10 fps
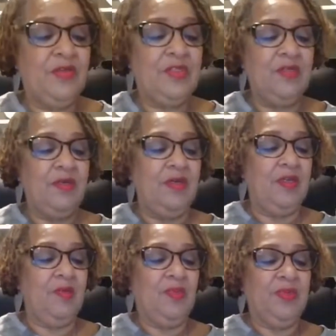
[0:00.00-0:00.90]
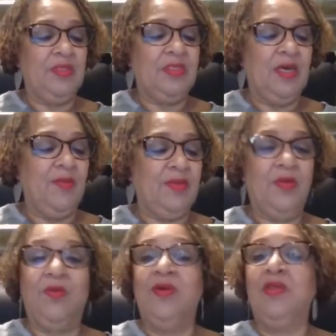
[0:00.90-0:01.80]
still here. Let me put the timer
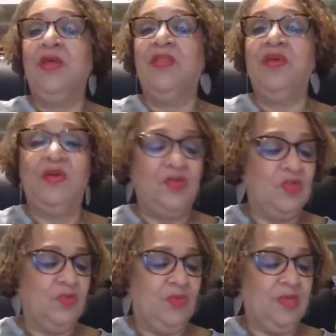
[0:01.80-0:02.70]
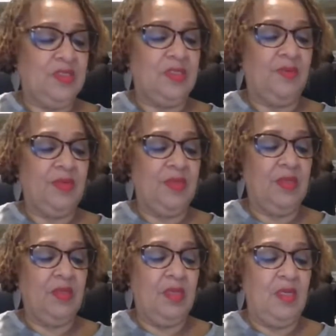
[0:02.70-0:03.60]
on. I think you just bought something.
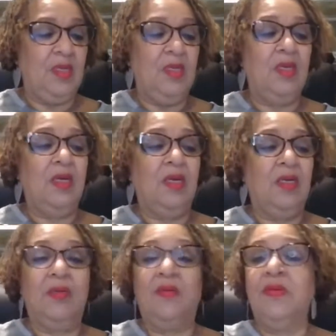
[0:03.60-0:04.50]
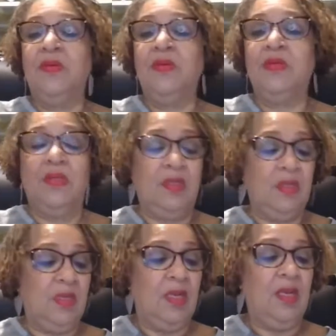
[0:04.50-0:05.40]
Let
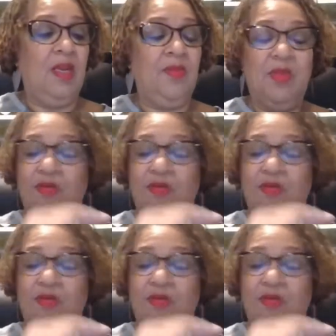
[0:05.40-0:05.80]
me know